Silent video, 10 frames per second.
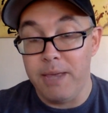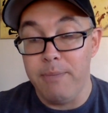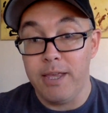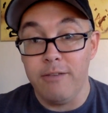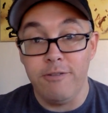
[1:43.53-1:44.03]
and
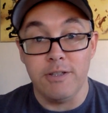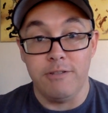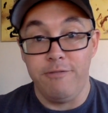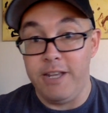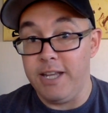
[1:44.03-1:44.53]
make you feel
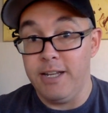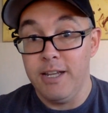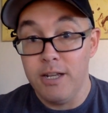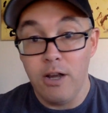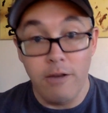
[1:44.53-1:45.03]
defeated,
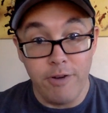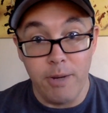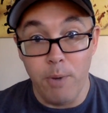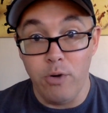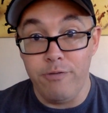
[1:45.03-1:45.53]
not
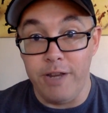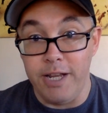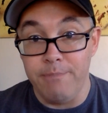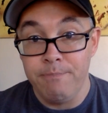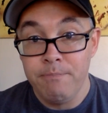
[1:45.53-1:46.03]
very motivated.